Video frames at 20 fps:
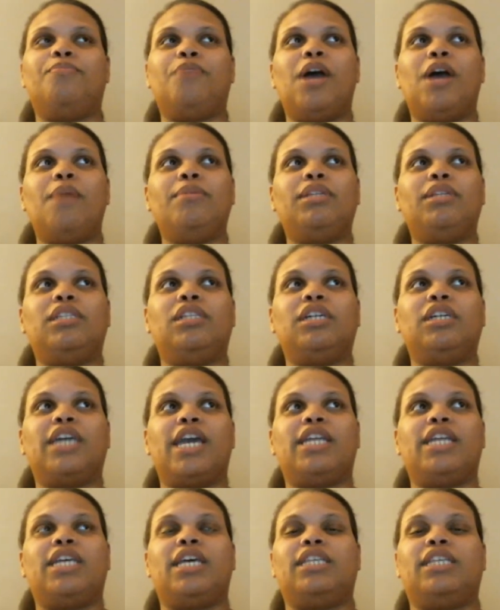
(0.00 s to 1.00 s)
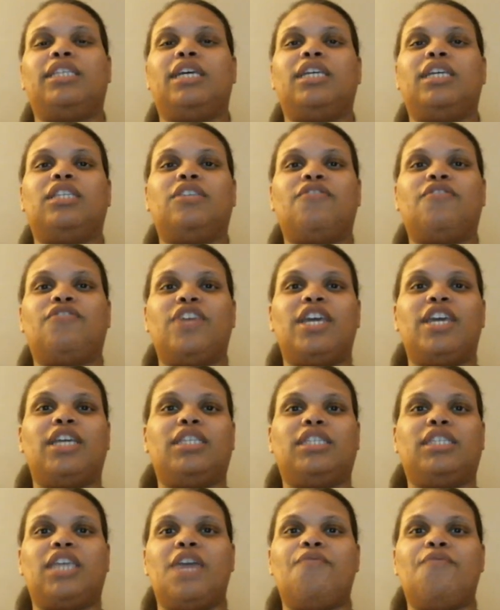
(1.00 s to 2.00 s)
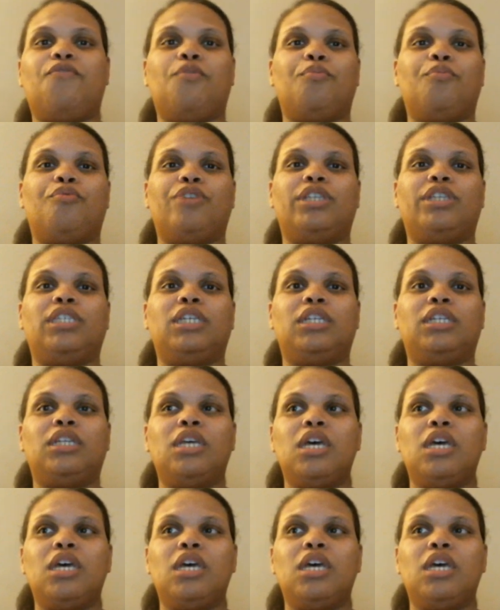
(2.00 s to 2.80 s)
probably look at it as like as if they escape from prison